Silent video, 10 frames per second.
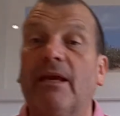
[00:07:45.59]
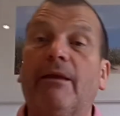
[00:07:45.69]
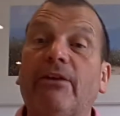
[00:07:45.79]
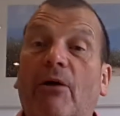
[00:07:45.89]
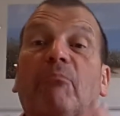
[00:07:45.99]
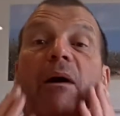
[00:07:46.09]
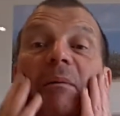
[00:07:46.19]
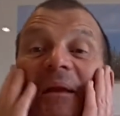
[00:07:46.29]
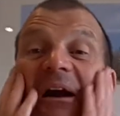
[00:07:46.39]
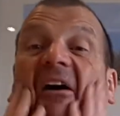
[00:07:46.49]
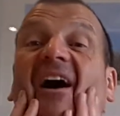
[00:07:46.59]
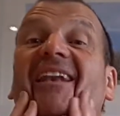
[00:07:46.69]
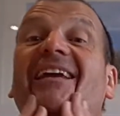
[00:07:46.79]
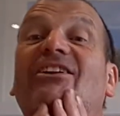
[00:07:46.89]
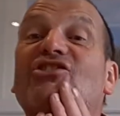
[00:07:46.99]
Maybe I
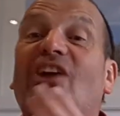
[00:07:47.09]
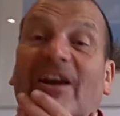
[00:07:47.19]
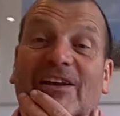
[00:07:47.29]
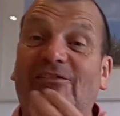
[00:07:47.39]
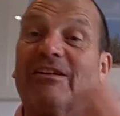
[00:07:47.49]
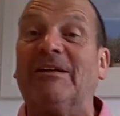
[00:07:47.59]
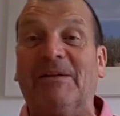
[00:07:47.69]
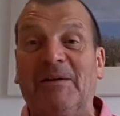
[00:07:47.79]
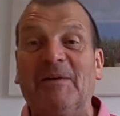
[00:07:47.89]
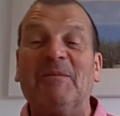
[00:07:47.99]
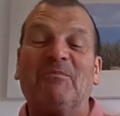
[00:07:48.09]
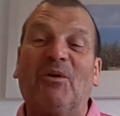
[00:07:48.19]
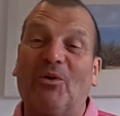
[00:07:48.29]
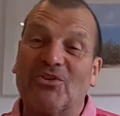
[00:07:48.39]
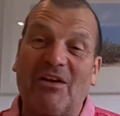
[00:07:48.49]
need a shave
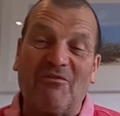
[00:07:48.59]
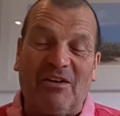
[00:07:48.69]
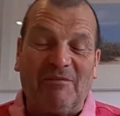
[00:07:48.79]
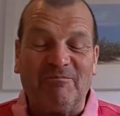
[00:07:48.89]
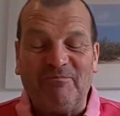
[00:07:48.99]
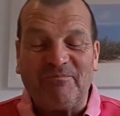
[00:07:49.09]
or something.